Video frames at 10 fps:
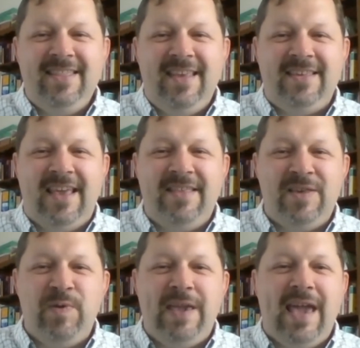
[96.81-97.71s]
They say
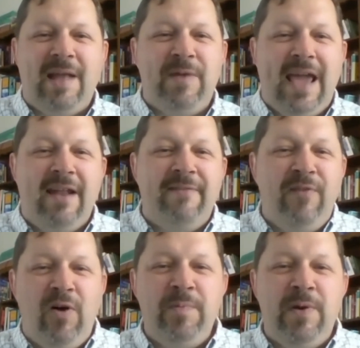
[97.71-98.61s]
this weekend we had a
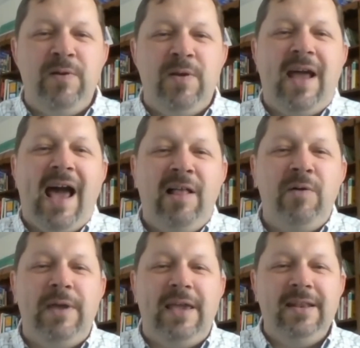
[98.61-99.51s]
full moon on
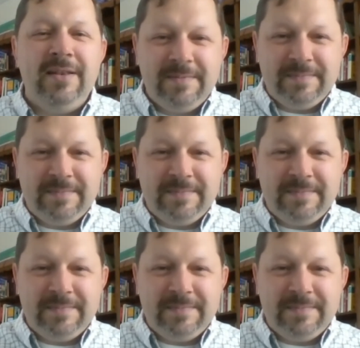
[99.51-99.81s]
Halloween,